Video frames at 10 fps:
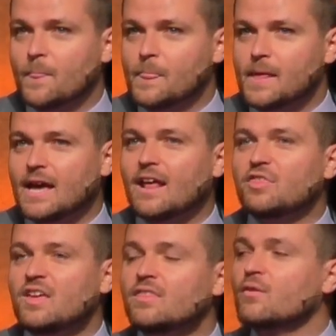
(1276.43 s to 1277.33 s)
And I
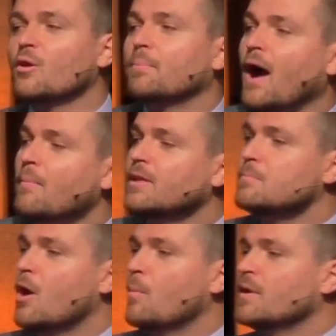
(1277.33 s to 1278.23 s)
think there were probably
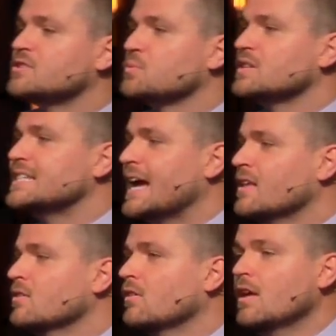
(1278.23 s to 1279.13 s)
moments where
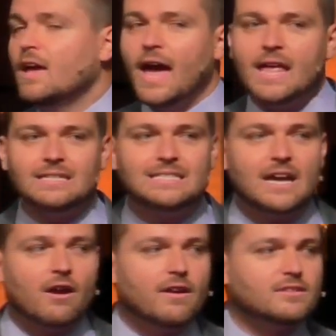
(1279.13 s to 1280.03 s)
Daniel and
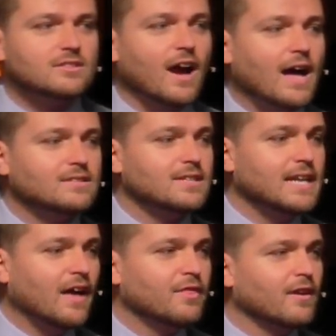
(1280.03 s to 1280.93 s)
Darius got
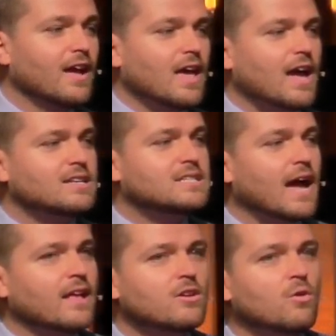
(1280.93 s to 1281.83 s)
together and
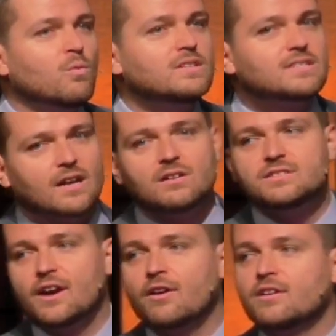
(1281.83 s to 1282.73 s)
Daniel would tell
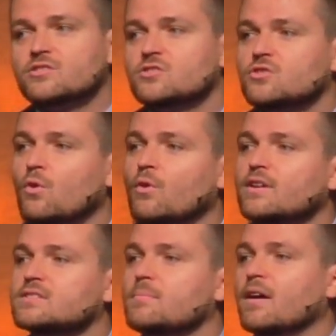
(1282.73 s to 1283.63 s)
Darius
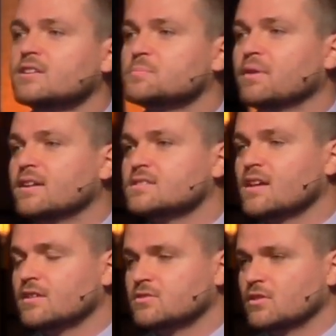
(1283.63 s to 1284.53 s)
stories about his
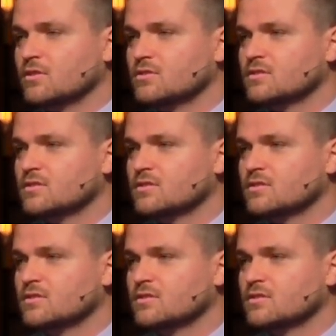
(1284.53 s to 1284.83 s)
predecessors.